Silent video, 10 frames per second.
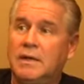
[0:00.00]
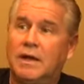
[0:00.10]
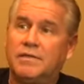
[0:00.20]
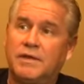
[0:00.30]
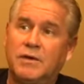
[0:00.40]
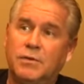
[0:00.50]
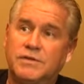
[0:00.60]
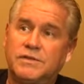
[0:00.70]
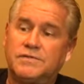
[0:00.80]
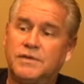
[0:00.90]
I think we
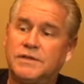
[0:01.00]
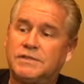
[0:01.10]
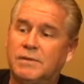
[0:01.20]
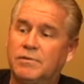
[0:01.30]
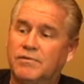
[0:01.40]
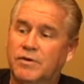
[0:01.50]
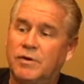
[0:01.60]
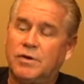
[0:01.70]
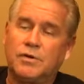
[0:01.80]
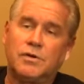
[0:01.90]
just finished up a
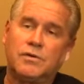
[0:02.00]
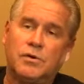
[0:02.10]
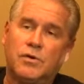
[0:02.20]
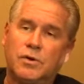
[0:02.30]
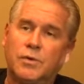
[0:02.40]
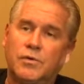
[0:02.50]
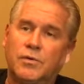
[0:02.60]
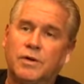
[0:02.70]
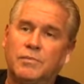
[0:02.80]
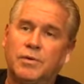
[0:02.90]
very good early
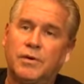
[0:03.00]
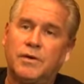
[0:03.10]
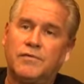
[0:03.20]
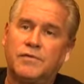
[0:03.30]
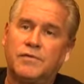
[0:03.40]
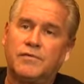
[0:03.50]
recruiting period for,